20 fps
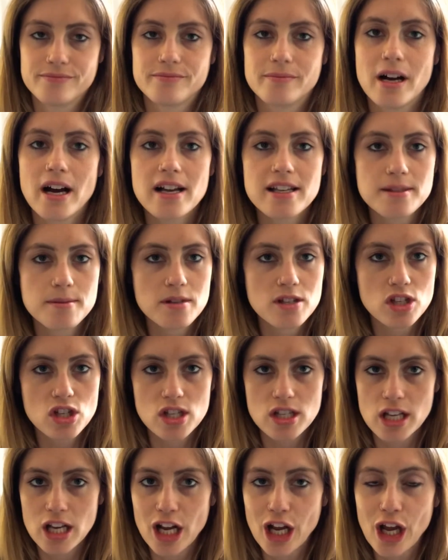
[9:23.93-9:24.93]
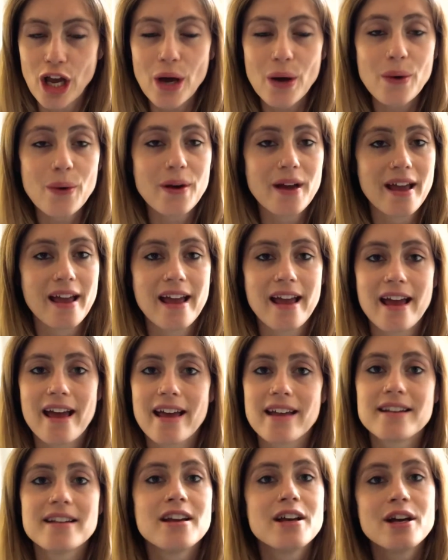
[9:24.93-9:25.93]
my husband's just gonna go
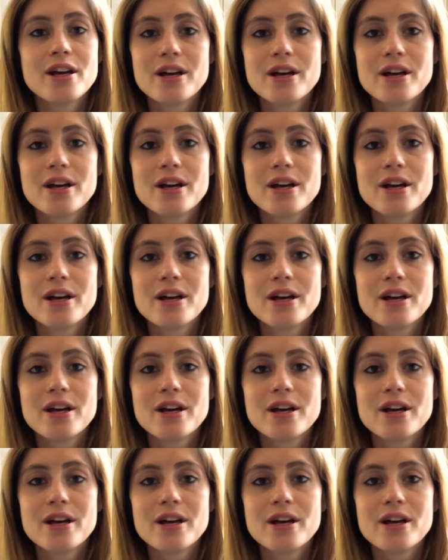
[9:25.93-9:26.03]
and